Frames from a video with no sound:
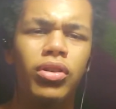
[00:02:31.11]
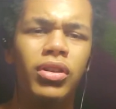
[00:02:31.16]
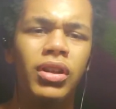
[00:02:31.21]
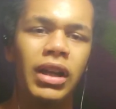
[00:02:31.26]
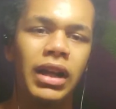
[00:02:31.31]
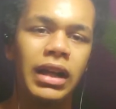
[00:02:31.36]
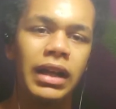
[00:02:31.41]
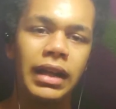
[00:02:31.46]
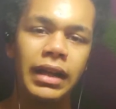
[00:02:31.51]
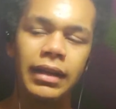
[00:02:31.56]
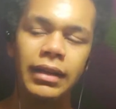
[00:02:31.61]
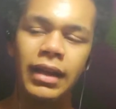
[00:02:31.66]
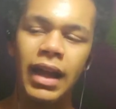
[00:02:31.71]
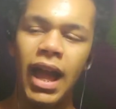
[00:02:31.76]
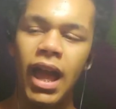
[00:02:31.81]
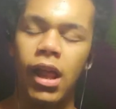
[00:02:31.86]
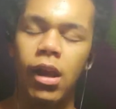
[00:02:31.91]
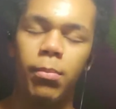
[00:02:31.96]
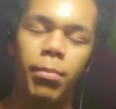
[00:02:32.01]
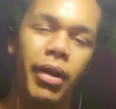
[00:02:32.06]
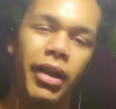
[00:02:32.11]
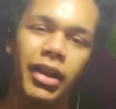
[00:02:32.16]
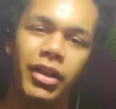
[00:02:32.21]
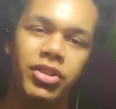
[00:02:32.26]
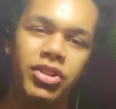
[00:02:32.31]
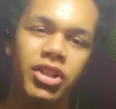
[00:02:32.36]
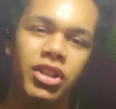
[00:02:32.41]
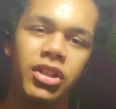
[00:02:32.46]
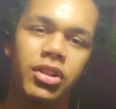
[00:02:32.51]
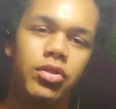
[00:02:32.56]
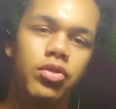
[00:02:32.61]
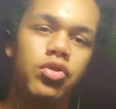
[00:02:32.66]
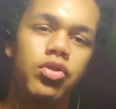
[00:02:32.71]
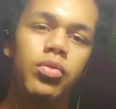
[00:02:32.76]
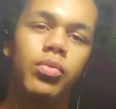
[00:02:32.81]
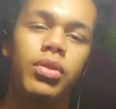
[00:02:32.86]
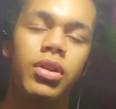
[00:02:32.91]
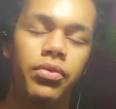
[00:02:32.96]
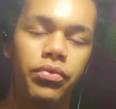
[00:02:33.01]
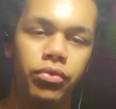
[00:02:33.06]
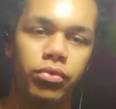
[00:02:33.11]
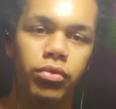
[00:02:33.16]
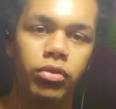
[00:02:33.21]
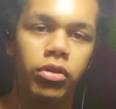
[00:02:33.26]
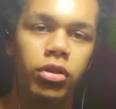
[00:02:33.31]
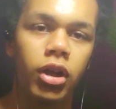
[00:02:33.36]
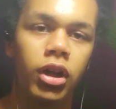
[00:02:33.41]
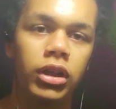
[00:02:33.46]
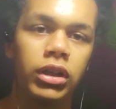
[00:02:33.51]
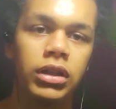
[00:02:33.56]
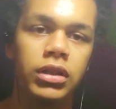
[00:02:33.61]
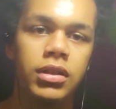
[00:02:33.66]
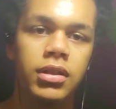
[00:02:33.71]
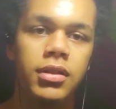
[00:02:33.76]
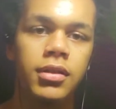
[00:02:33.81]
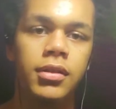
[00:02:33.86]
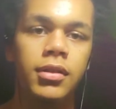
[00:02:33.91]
a anabolic chicken user, whatever you want to call it,